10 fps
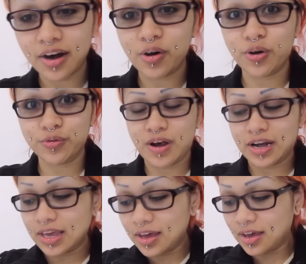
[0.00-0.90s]
are
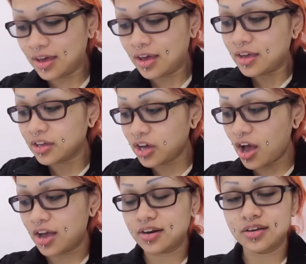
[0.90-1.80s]
already
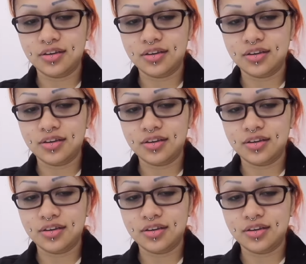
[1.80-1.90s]
gone.